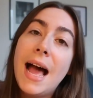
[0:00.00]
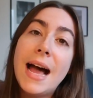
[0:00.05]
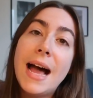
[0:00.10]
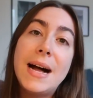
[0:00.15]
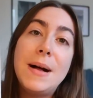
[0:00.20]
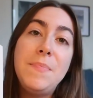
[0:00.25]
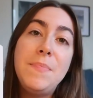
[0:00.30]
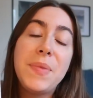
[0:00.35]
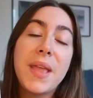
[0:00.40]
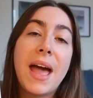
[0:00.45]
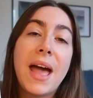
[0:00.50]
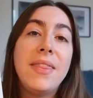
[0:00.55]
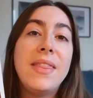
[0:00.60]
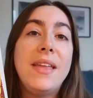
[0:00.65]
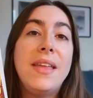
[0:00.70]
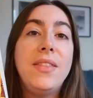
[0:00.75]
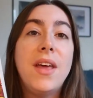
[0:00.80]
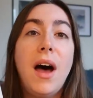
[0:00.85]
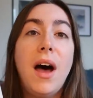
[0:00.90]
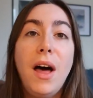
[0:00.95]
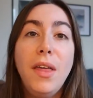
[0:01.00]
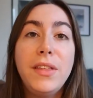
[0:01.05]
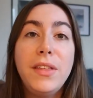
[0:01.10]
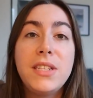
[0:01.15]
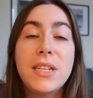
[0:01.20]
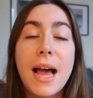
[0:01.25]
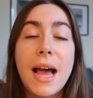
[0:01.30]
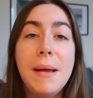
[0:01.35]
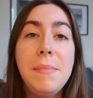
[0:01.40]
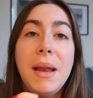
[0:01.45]
Um, and then the
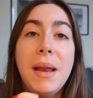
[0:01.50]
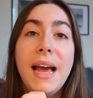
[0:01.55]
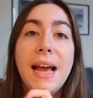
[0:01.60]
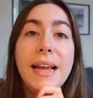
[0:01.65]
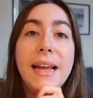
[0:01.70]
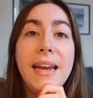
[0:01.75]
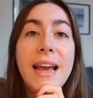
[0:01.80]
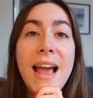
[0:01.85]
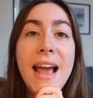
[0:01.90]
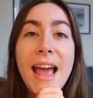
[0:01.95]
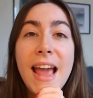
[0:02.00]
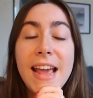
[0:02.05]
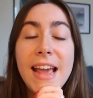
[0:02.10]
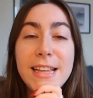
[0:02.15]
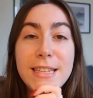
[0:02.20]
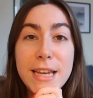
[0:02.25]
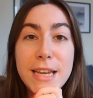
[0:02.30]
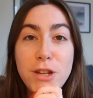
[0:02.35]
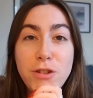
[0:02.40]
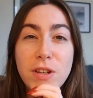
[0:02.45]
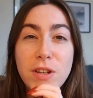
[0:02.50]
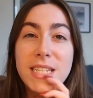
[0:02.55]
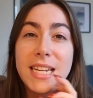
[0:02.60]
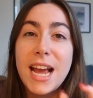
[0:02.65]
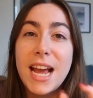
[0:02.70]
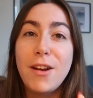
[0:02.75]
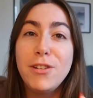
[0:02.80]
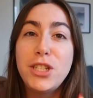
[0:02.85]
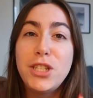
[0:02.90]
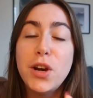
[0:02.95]
other timeline, it's
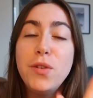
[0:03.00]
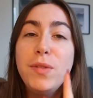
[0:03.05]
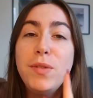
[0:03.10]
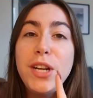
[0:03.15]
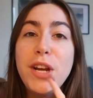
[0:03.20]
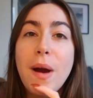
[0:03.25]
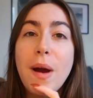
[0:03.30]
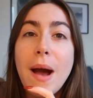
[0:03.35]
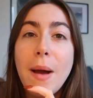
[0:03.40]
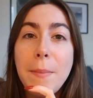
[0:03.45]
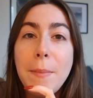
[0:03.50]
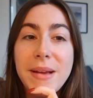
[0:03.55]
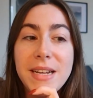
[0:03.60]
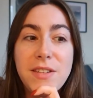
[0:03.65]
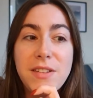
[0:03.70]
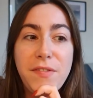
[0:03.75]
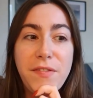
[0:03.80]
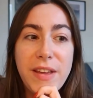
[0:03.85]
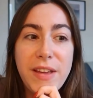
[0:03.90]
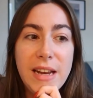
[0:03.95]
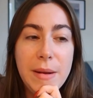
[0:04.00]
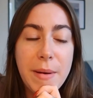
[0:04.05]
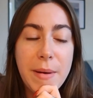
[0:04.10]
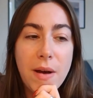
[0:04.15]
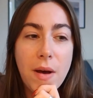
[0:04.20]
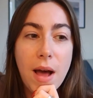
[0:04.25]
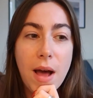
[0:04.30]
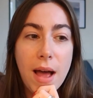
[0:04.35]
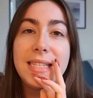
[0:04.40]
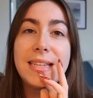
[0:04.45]
interesting. I don't really know how I'm meant to feel
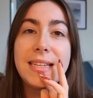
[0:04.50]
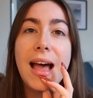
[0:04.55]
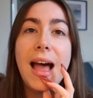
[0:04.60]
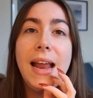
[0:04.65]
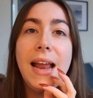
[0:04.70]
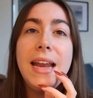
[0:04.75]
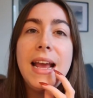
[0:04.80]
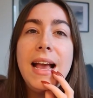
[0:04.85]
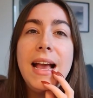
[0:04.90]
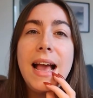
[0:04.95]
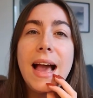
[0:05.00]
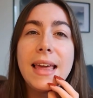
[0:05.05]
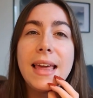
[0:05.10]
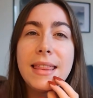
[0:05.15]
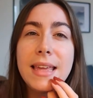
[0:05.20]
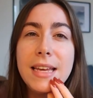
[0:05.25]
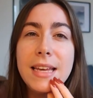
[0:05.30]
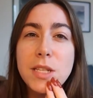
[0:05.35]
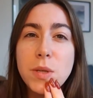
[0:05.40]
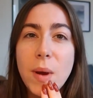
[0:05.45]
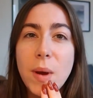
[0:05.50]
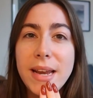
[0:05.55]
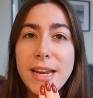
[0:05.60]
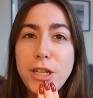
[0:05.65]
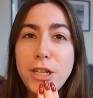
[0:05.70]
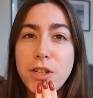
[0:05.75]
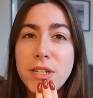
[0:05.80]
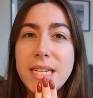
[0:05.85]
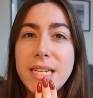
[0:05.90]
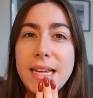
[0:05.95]
about Hassan. I think he's quite an
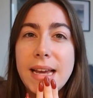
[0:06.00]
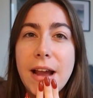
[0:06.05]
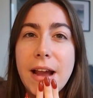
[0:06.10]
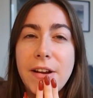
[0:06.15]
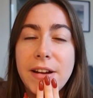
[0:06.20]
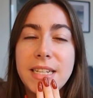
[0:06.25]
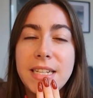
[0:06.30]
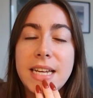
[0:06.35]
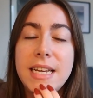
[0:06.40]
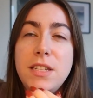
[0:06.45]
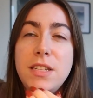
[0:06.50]
interesting character.